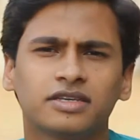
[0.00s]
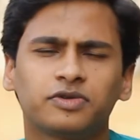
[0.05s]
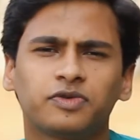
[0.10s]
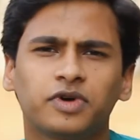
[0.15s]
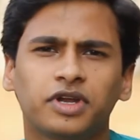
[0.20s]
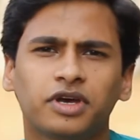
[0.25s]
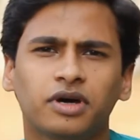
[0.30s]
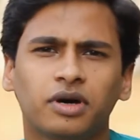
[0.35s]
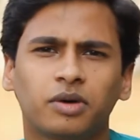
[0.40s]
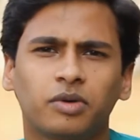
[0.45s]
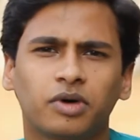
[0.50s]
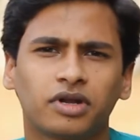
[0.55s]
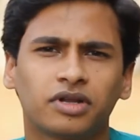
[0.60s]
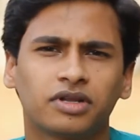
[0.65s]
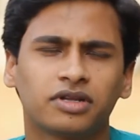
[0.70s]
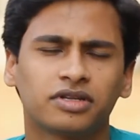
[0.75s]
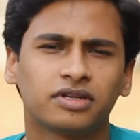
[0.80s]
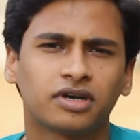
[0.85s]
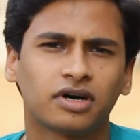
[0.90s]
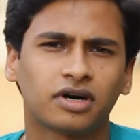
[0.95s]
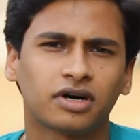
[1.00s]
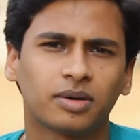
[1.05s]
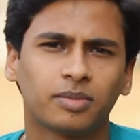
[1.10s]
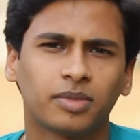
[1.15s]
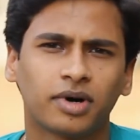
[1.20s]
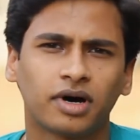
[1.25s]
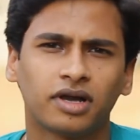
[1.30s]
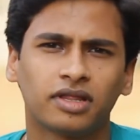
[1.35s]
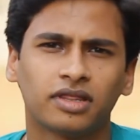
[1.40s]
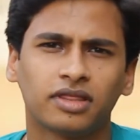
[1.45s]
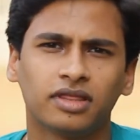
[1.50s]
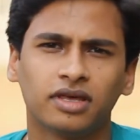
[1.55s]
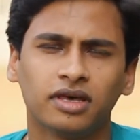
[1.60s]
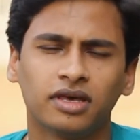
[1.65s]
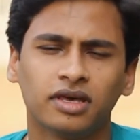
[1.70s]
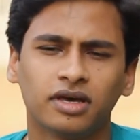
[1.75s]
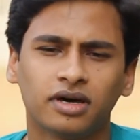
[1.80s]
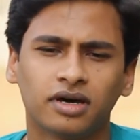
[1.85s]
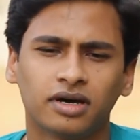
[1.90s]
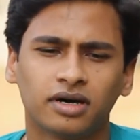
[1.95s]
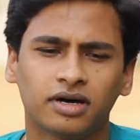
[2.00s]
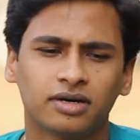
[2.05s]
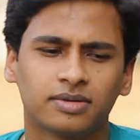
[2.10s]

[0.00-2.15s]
this video I wanted to talk about the